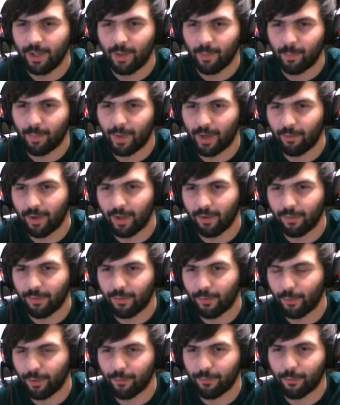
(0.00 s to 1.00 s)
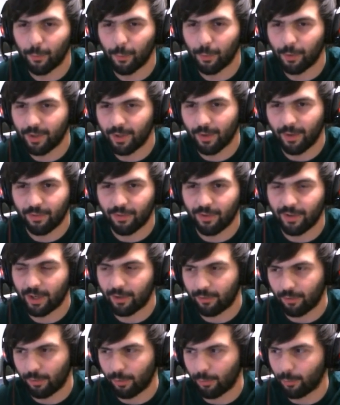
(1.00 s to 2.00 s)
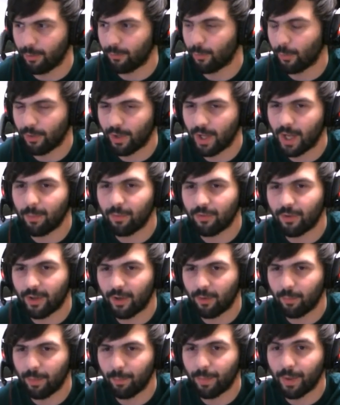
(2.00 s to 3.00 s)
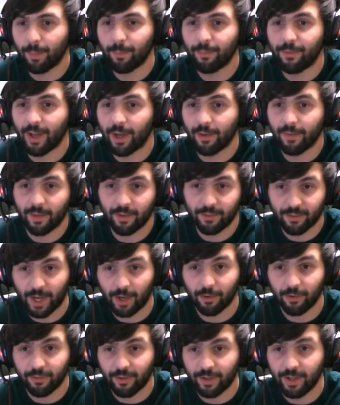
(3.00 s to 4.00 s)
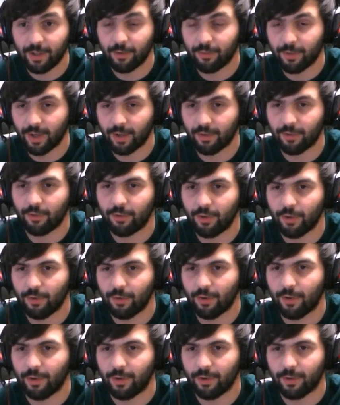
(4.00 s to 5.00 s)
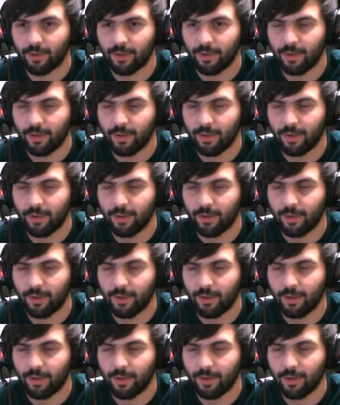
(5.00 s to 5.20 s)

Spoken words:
by round 3 or 4, you know, it's an extra 3 to 4 damage that have been pumped out. That's guaranteed if she has a shield on her.